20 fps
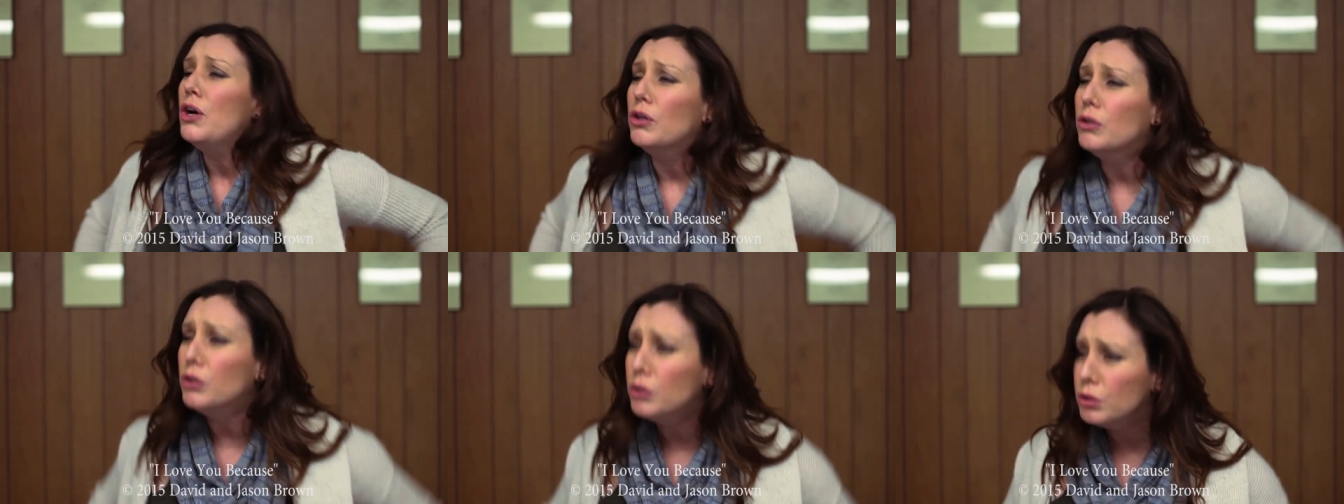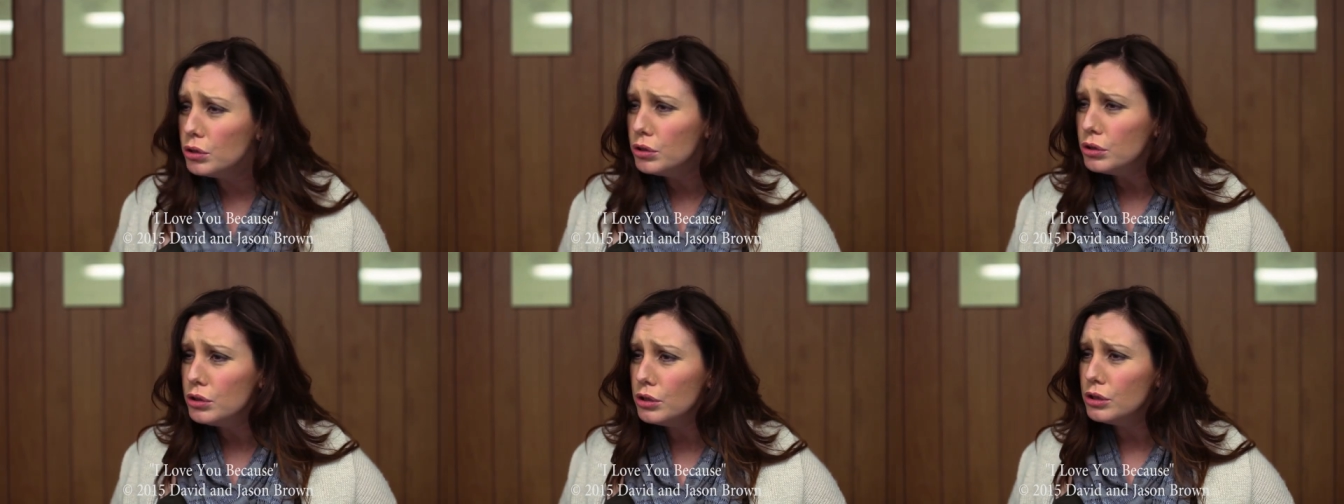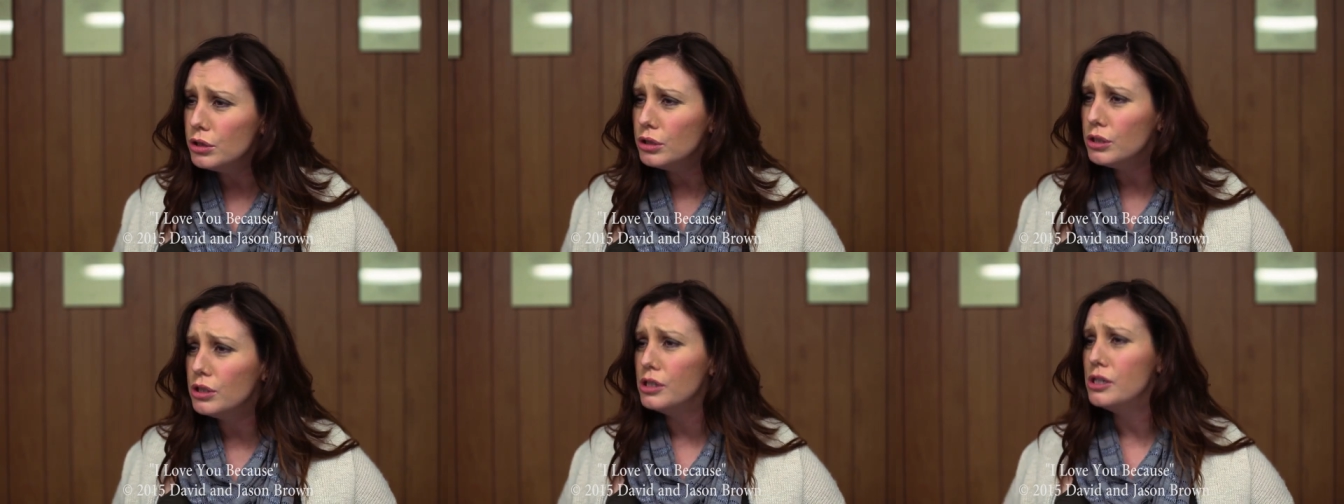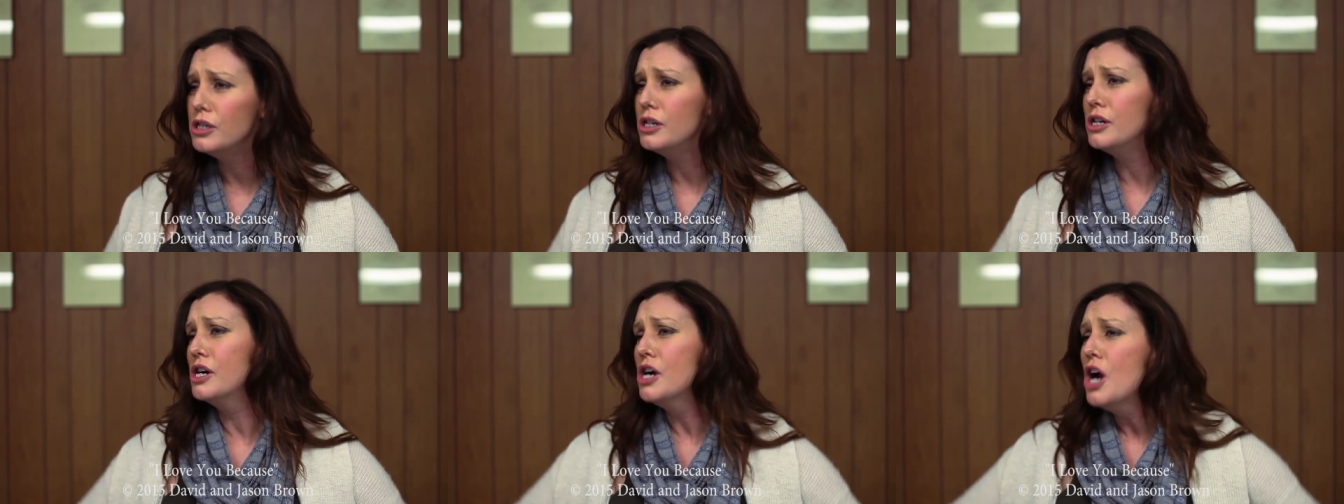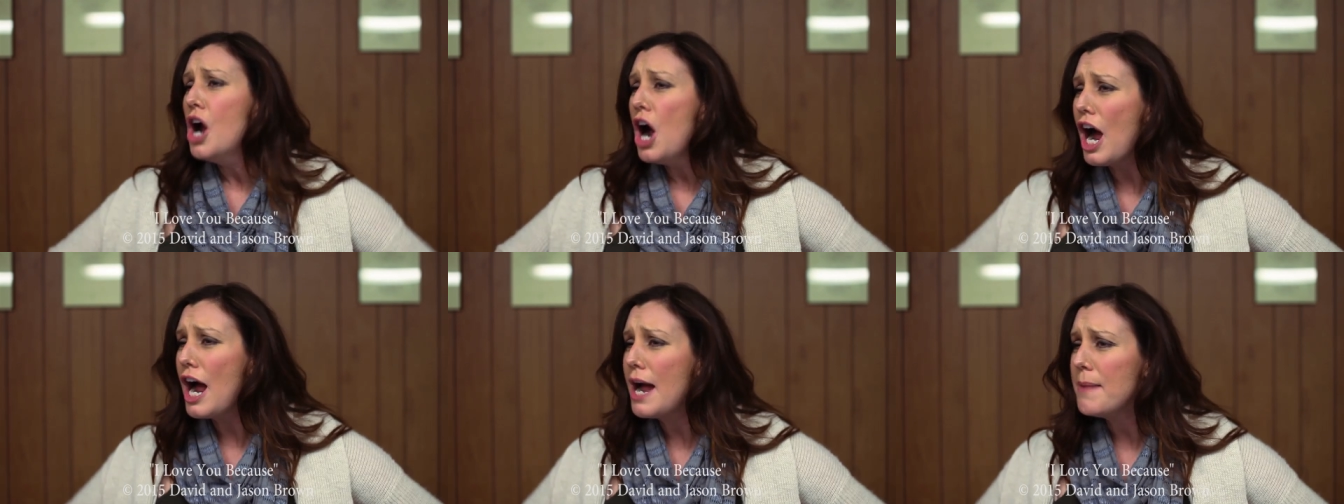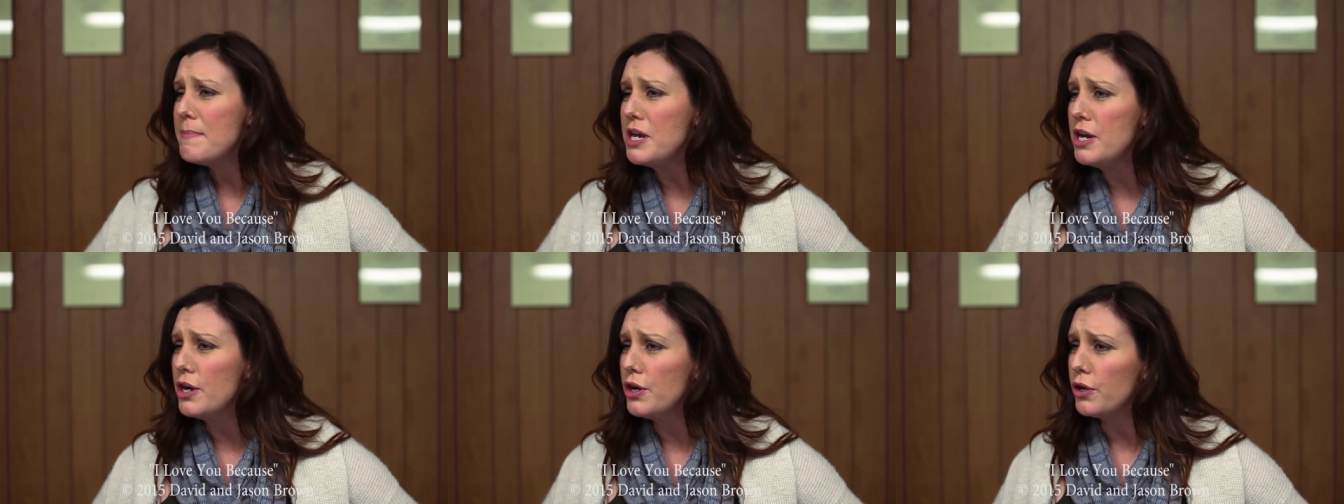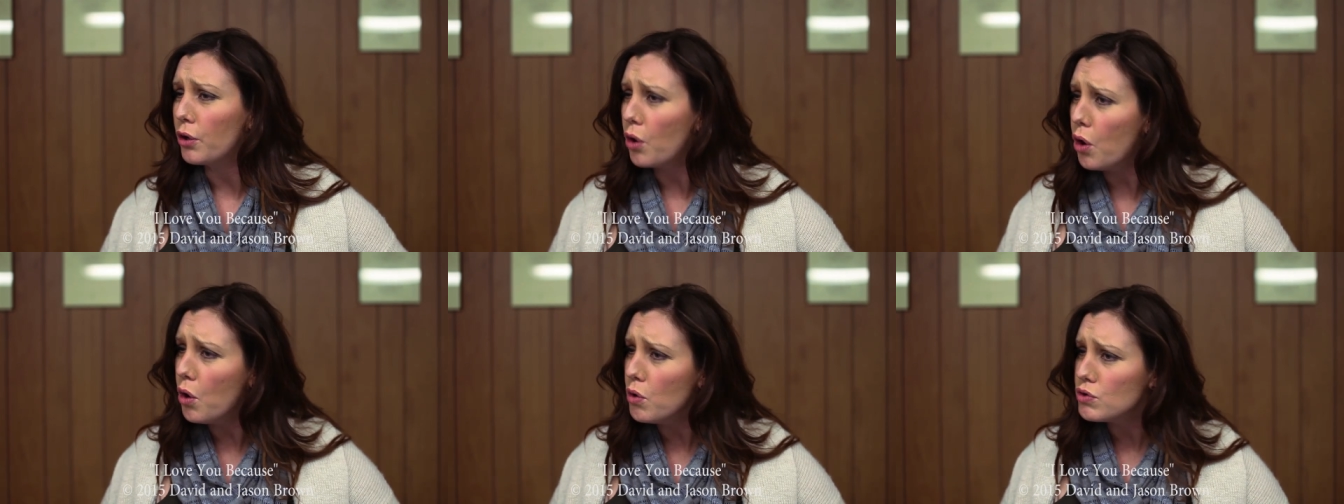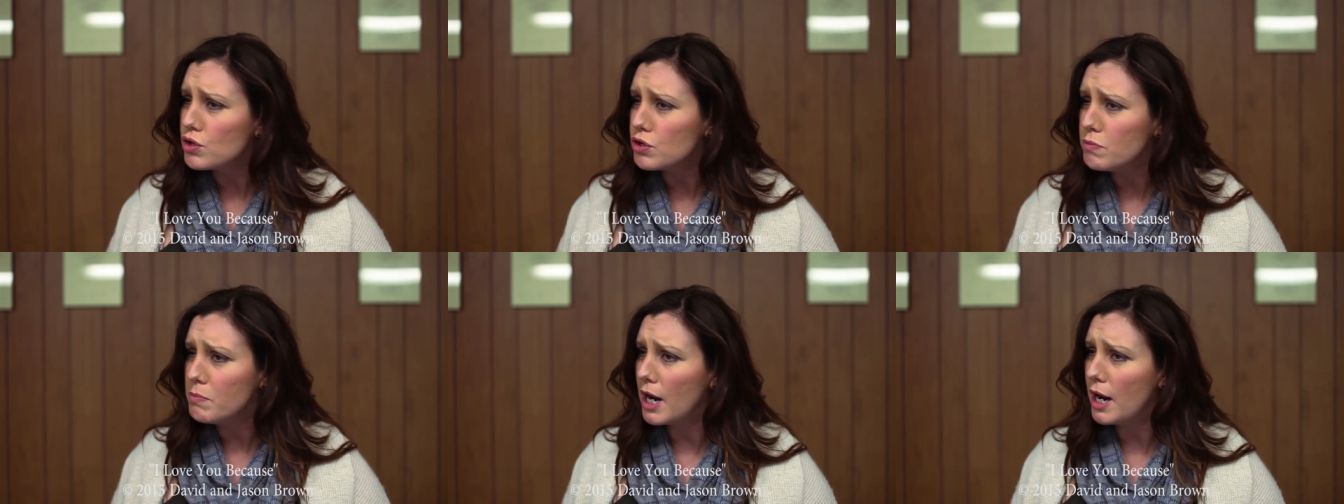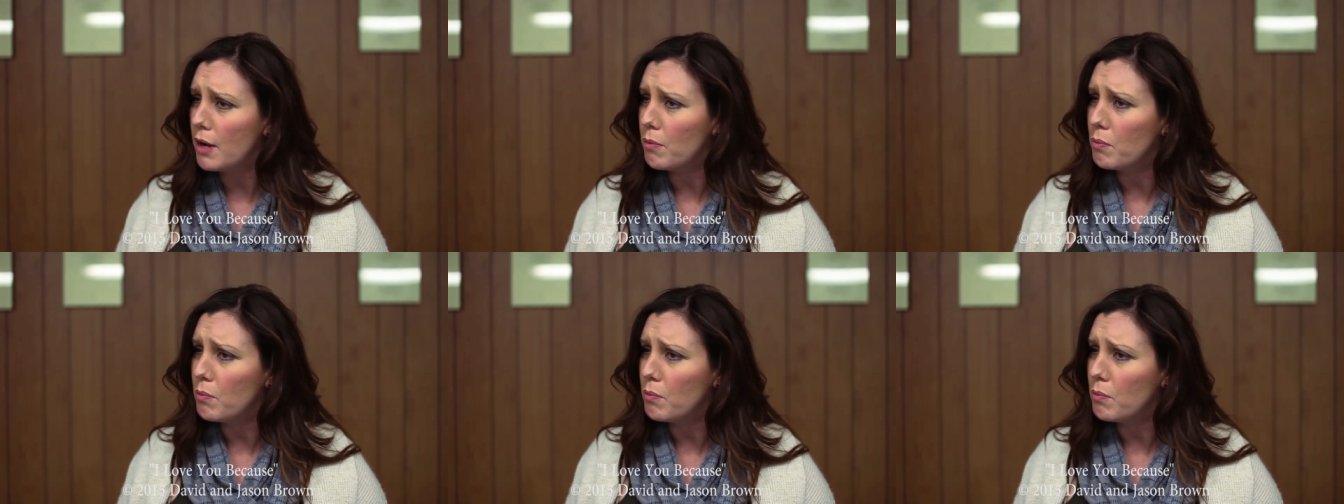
I'm here to coach my